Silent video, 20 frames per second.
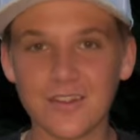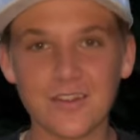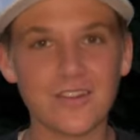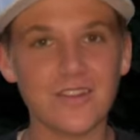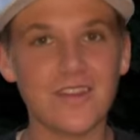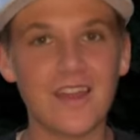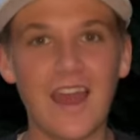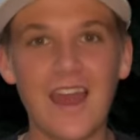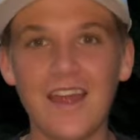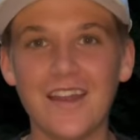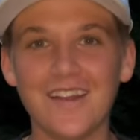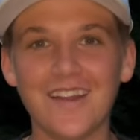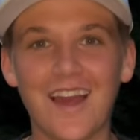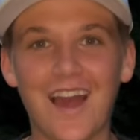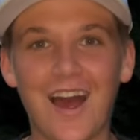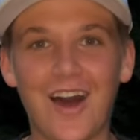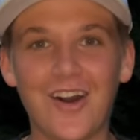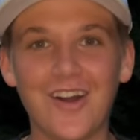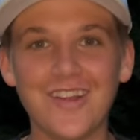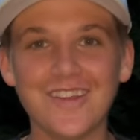than that,
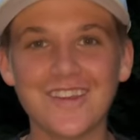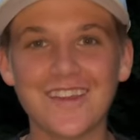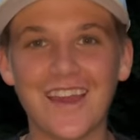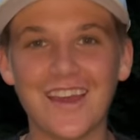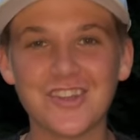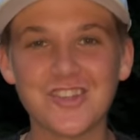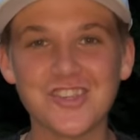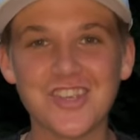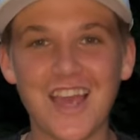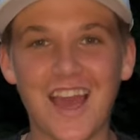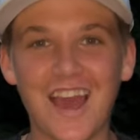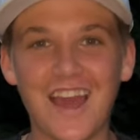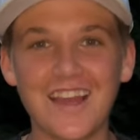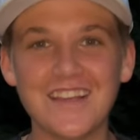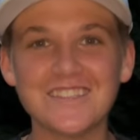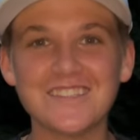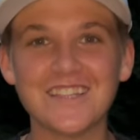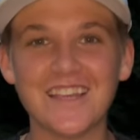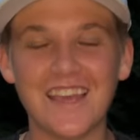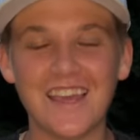I'll catch you
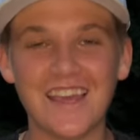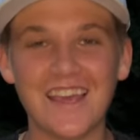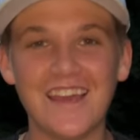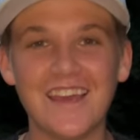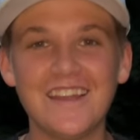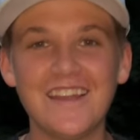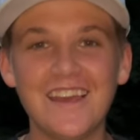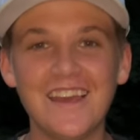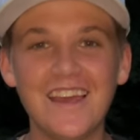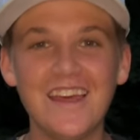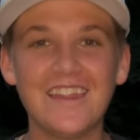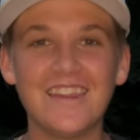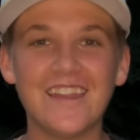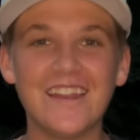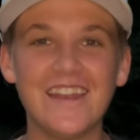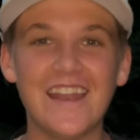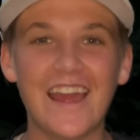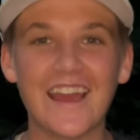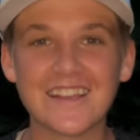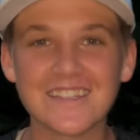guys in the
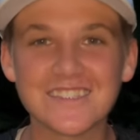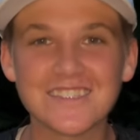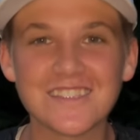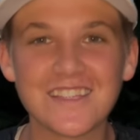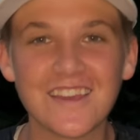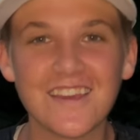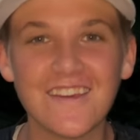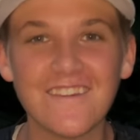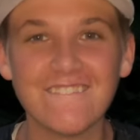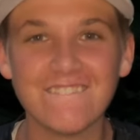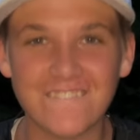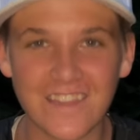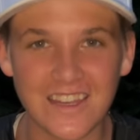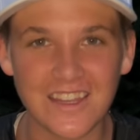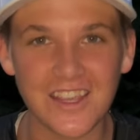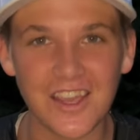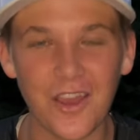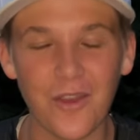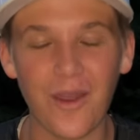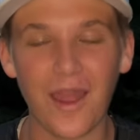next
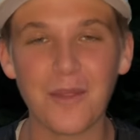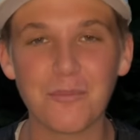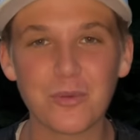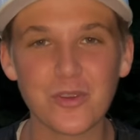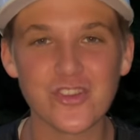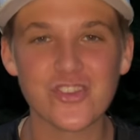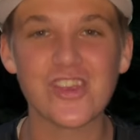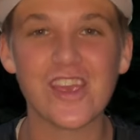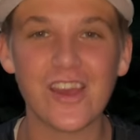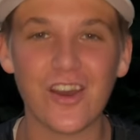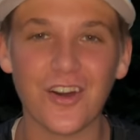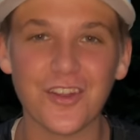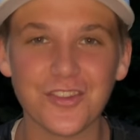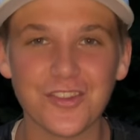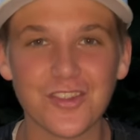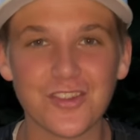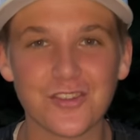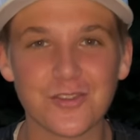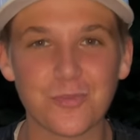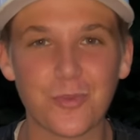video. I appreciate all of
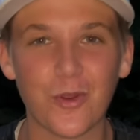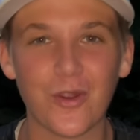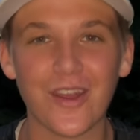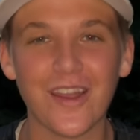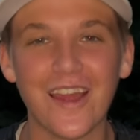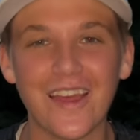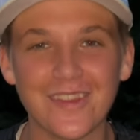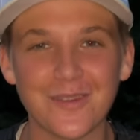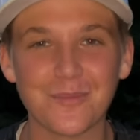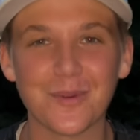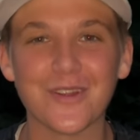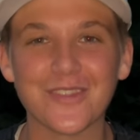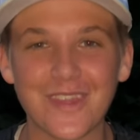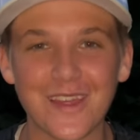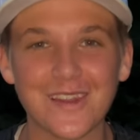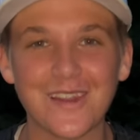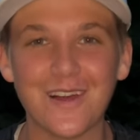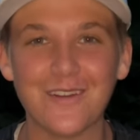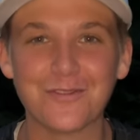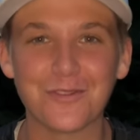the support and the birthday
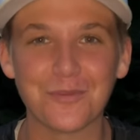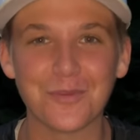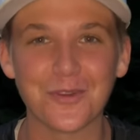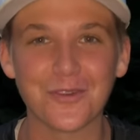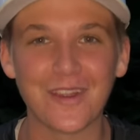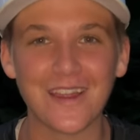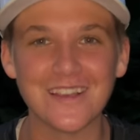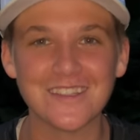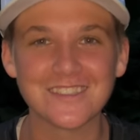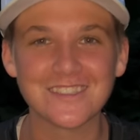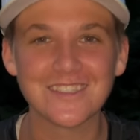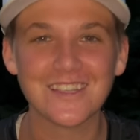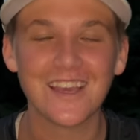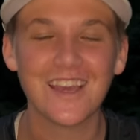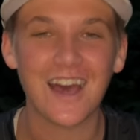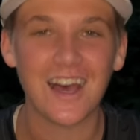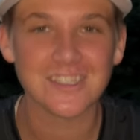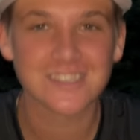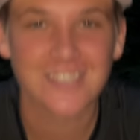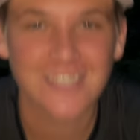love from the race.
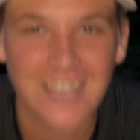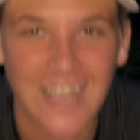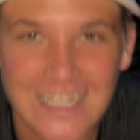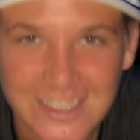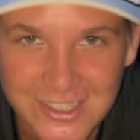I'll see you guys